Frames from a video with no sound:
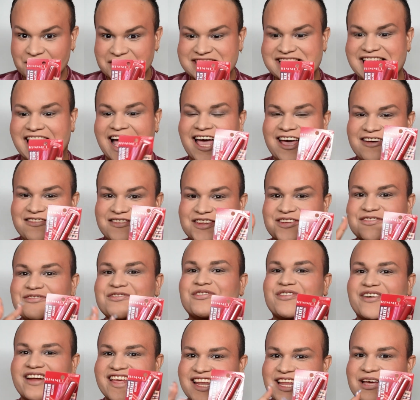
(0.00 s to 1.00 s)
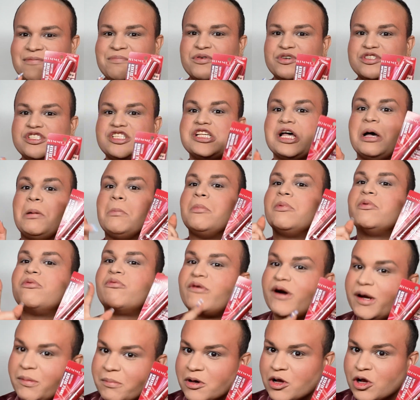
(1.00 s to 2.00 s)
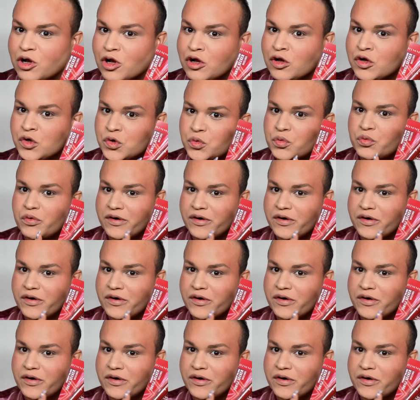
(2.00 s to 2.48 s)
time to really put some Rimmel.